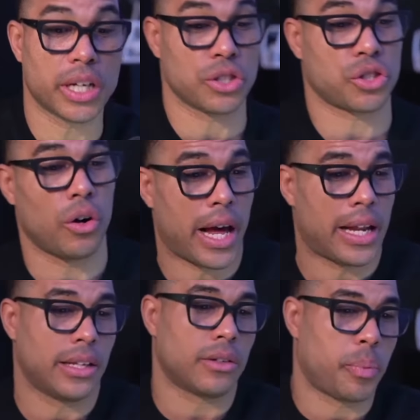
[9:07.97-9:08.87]
control that
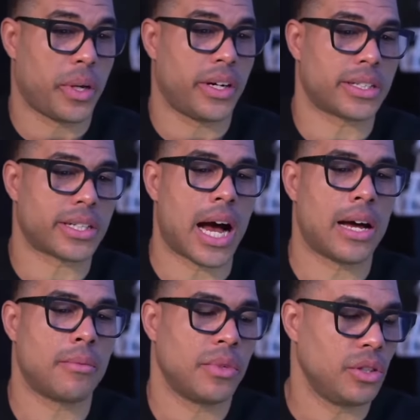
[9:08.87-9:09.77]
little period of
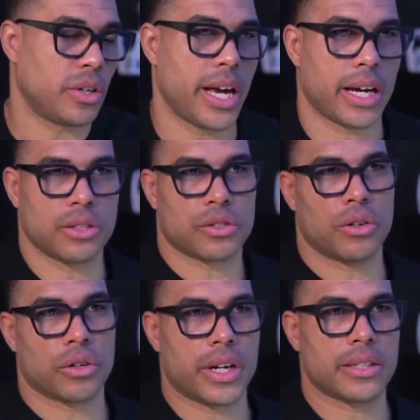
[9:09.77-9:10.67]
time, you can't control
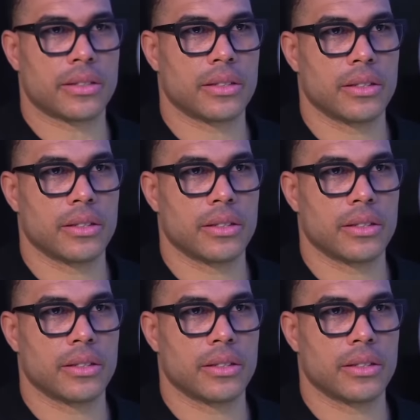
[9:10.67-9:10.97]
the rest.